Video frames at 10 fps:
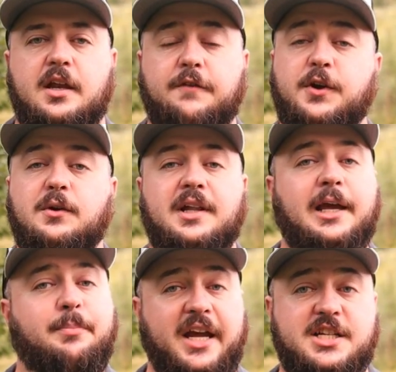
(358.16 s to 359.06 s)
Now, if you don't
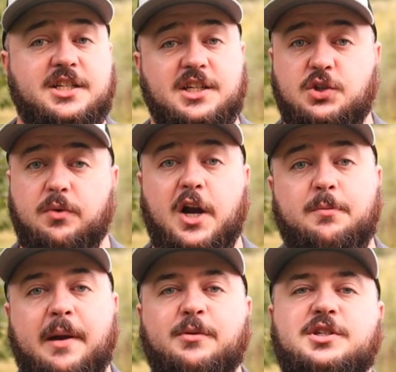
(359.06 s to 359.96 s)
like peaches and serrano
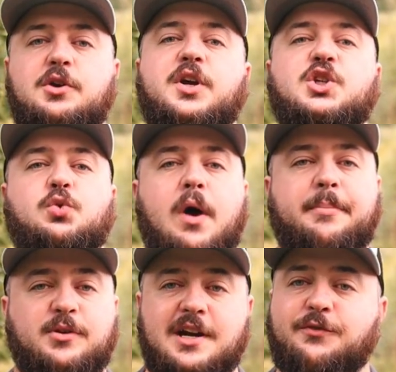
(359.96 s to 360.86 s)
peppers, you can
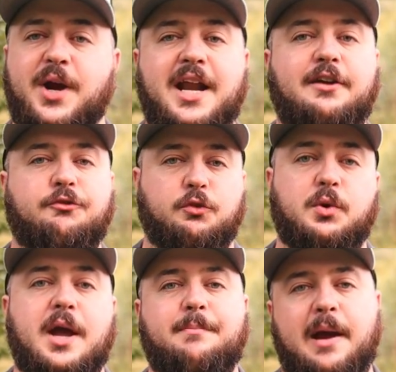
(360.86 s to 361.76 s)
swap those out for any
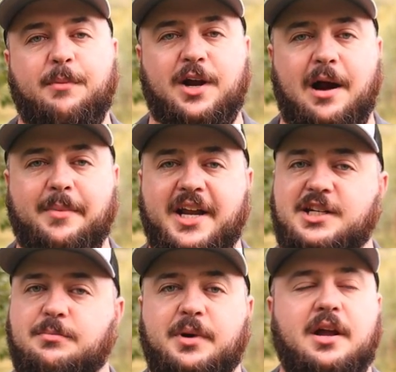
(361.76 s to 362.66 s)
fruit and pepper
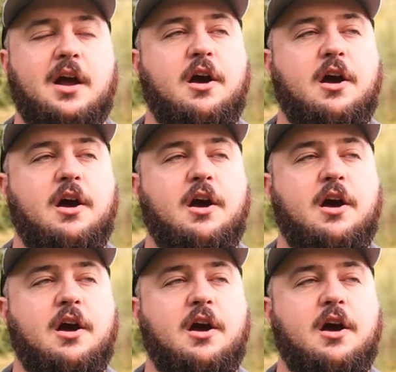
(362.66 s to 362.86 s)
combination, but